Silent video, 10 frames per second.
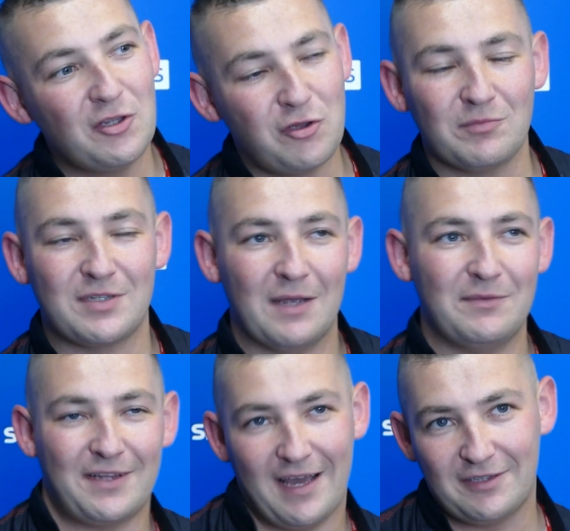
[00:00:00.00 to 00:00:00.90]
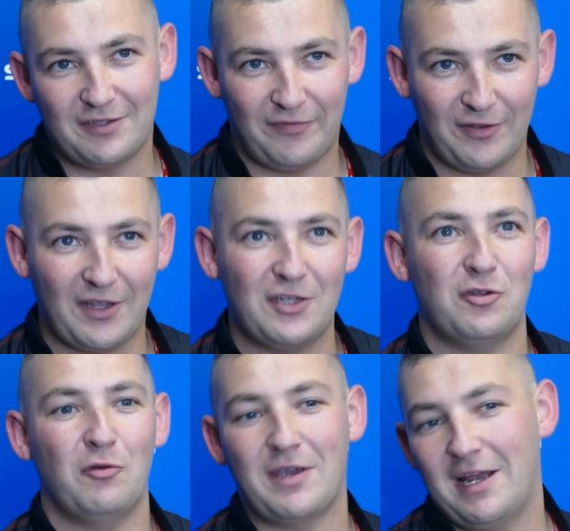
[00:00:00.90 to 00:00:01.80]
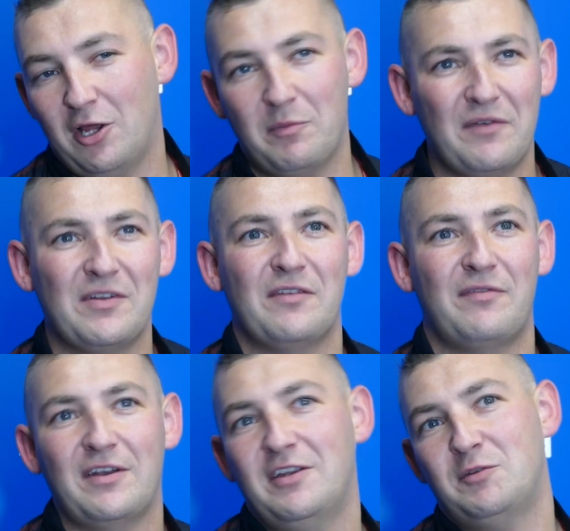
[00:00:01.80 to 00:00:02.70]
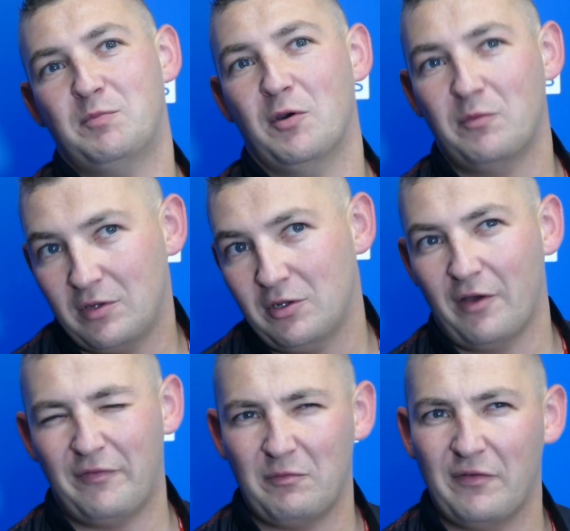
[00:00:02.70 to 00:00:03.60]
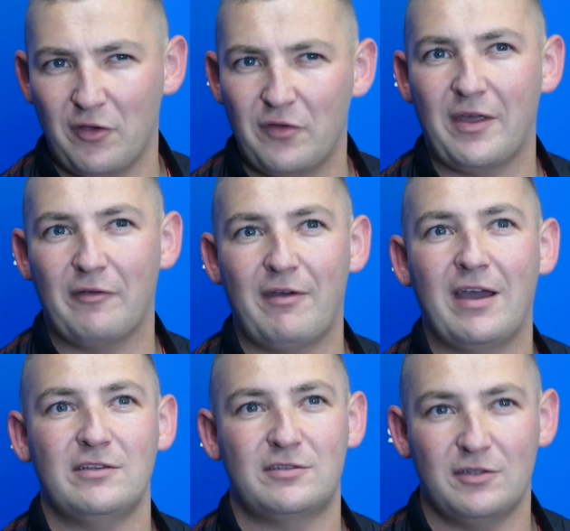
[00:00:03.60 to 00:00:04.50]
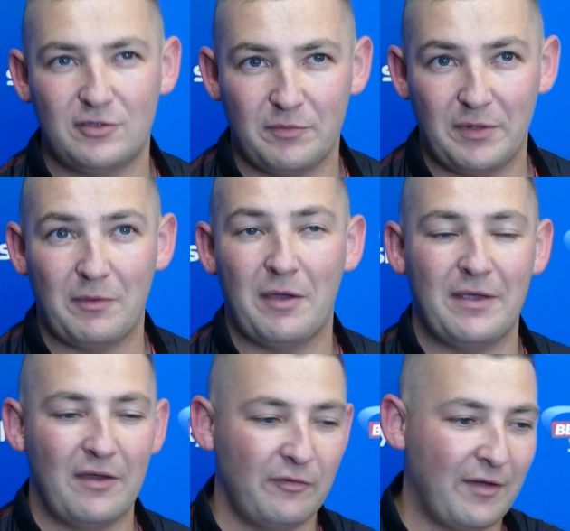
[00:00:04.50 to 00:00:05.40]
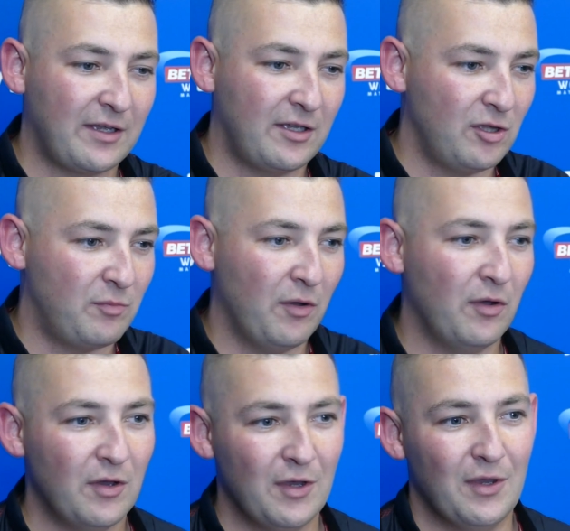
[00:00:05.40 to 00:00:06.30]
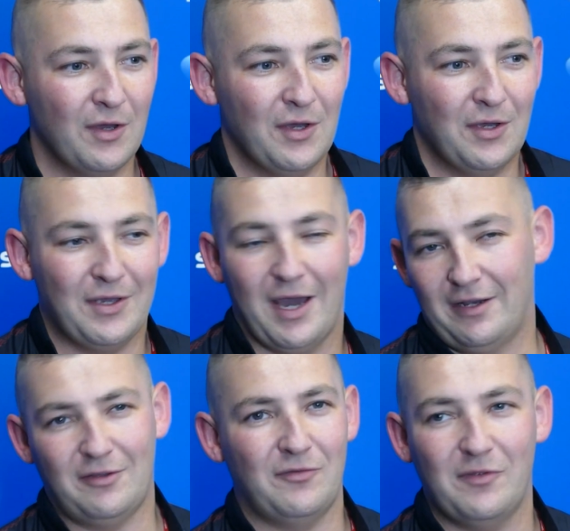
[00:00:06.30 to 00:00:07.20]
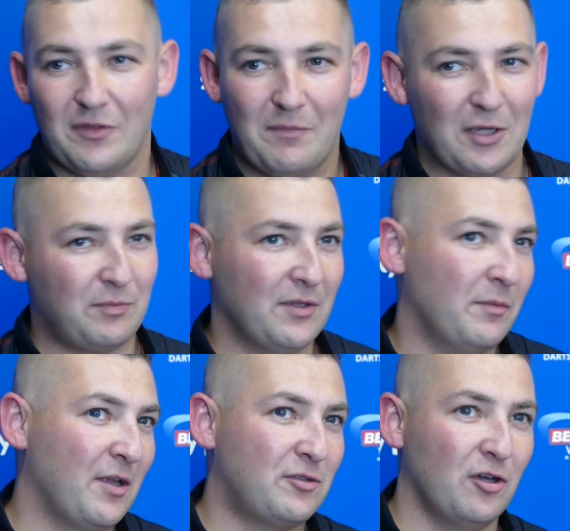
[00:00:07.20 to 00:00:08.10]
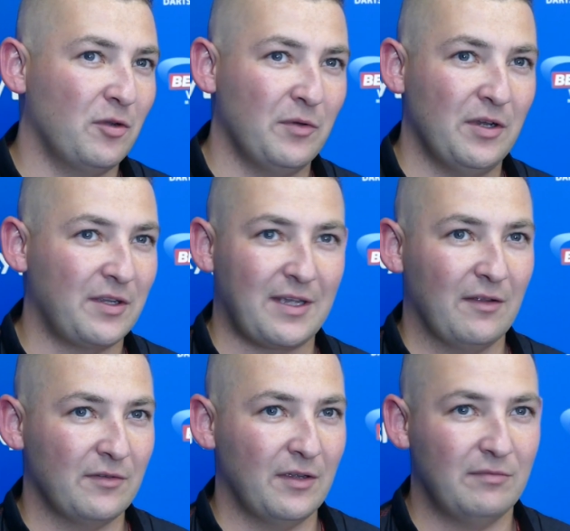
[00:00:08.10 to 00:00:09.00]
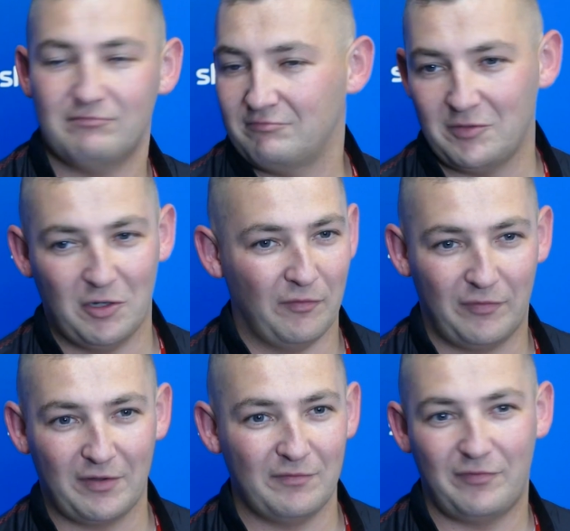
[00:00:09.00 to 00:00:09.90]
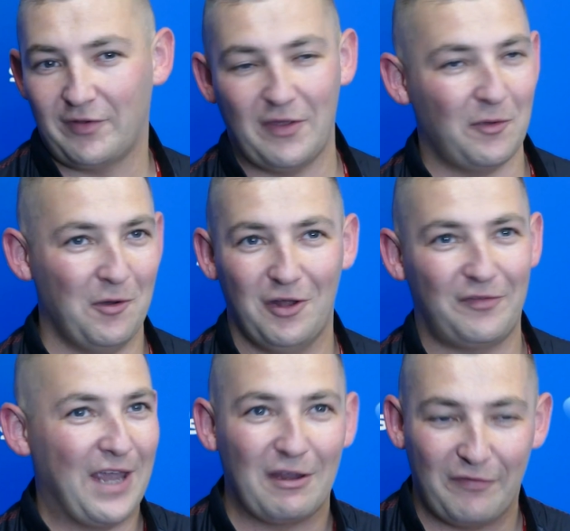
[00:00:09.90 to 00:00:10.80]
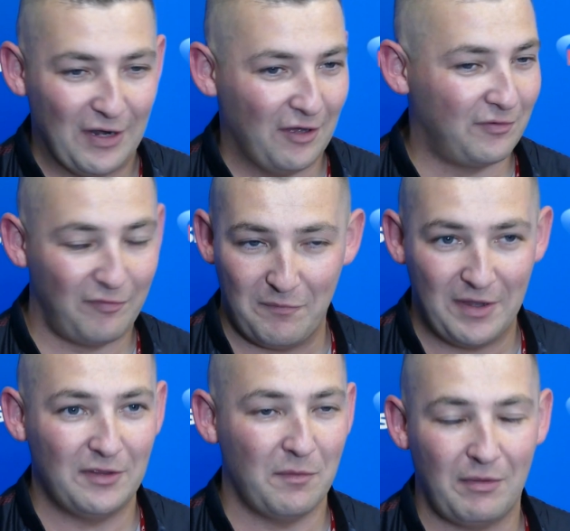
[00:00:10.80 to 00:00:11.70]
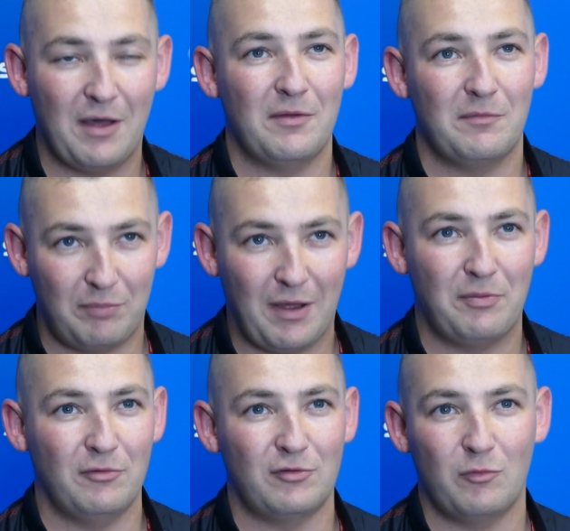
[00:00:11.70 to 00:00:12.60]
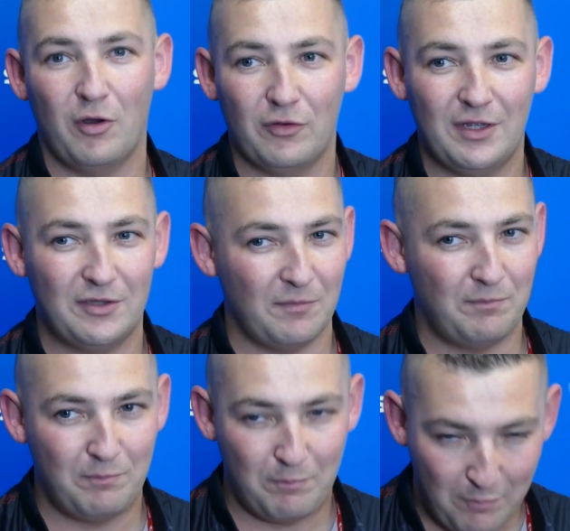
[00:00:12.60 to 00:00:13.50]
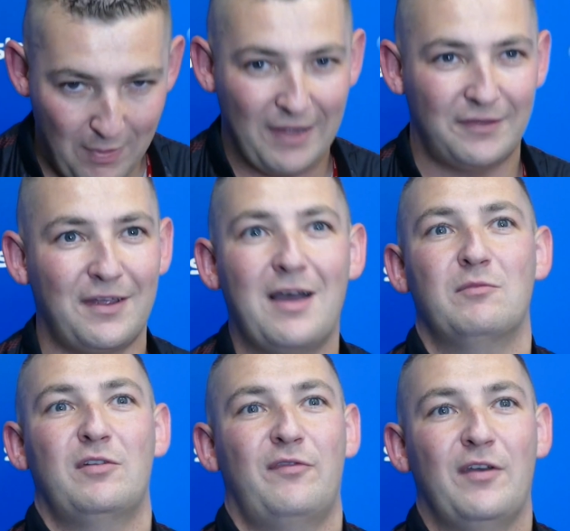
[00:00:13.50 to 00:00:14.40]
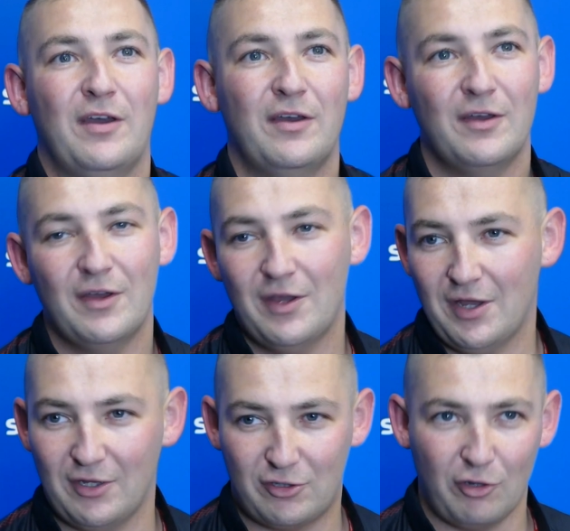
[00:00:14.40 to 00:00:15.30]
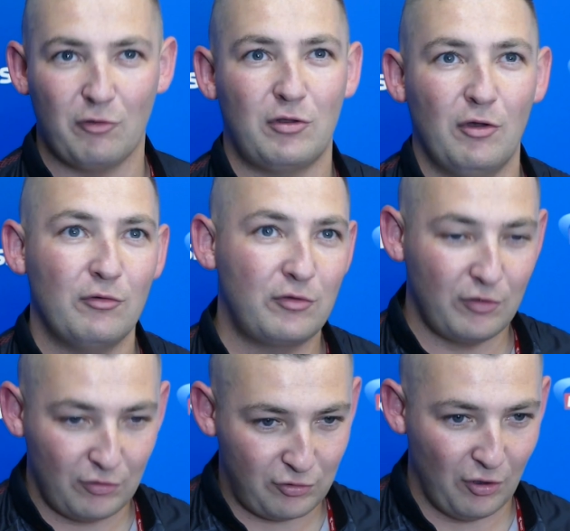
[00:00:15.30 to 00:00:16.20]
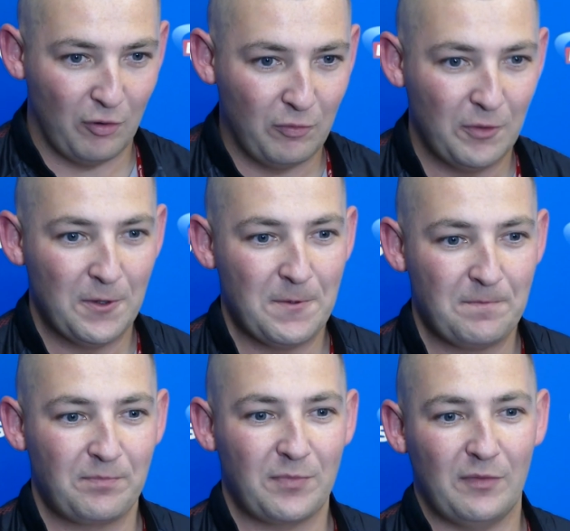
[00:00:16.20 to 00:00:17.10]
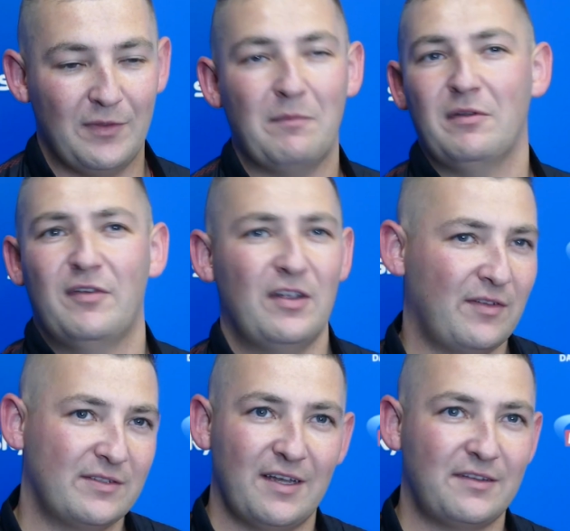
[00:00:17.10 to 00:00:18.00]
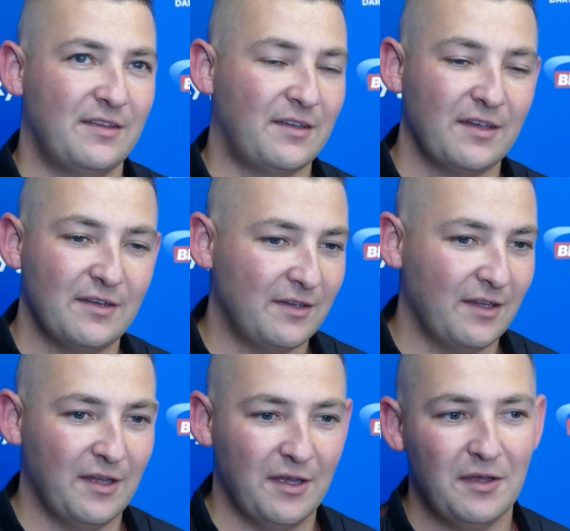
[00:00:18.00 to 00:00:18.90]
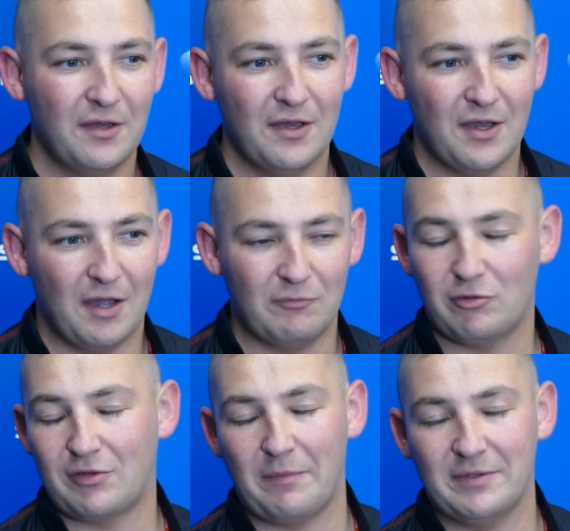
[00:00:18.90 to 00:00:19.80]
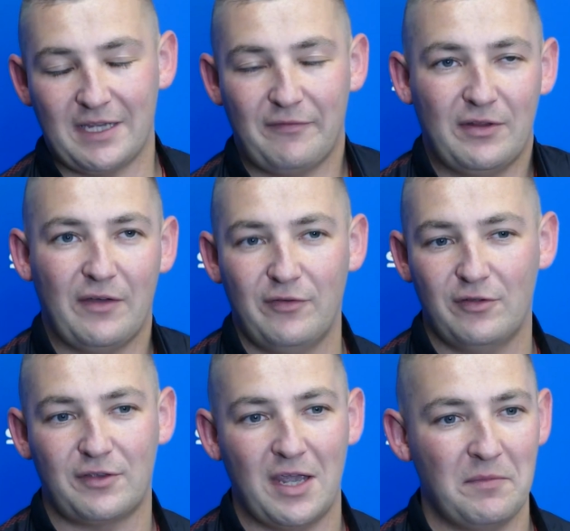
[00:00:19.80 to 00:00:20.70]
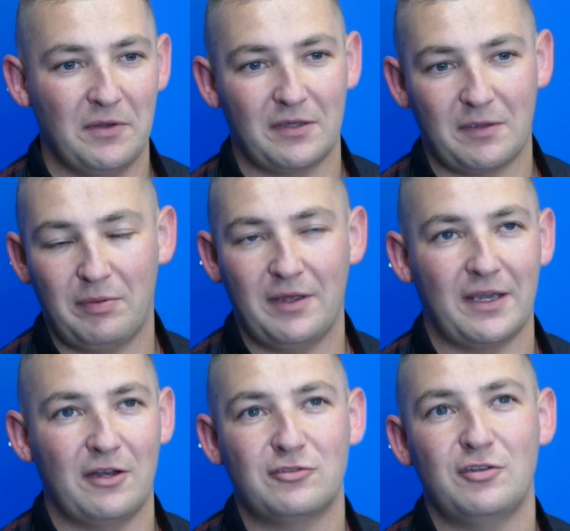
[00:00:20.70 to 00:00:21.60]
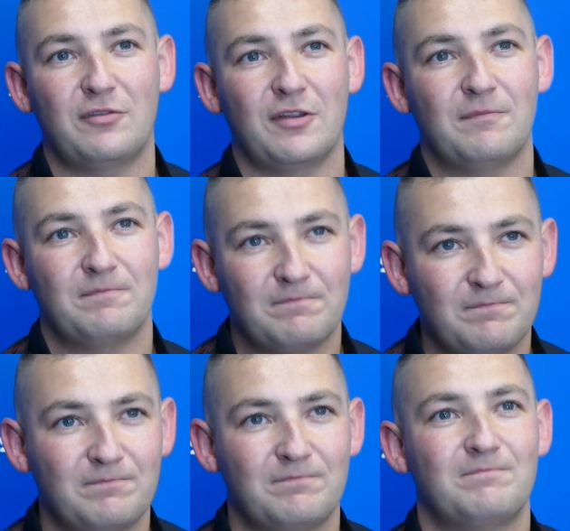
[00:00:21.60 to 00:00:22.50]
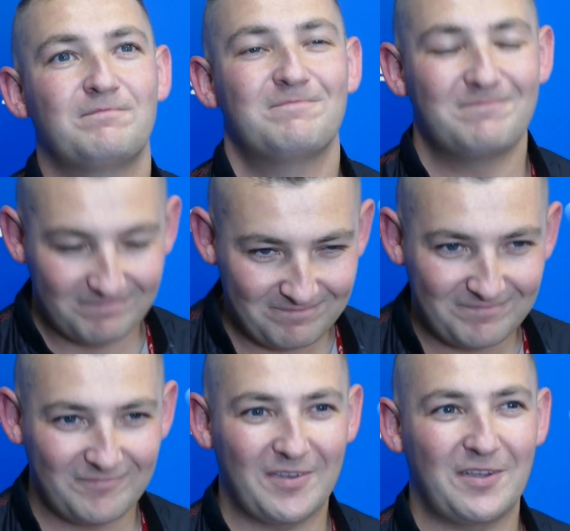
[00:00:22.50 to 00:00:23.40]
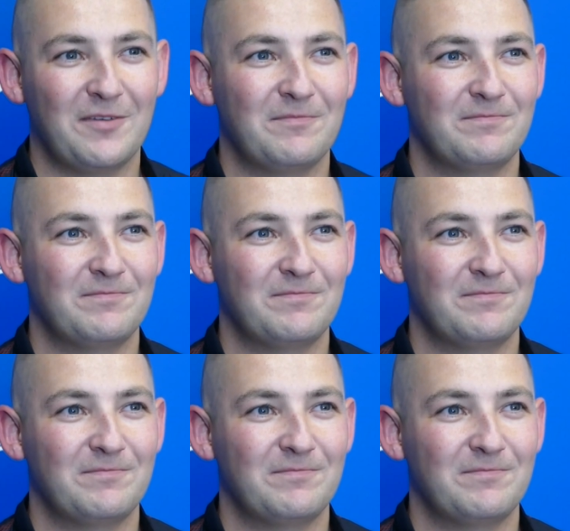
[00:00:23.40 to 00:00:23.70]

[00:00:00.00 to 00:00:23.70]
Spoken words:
Sometimes it's hard to feel like you don't get a little bit of an advantage, but you know, I think we've earned that right to be where we are in the rankings. But yeah, listen, the match play is the best tournament in the calendar. You know, forget the Worlds, forget anything else. For me, the Blackpool's the one. It's the best atmosphere. It's so close. So the atmosphere is fantastic, and I'm just happy to get through that first game, and I can play again on Tuesday. Thank you.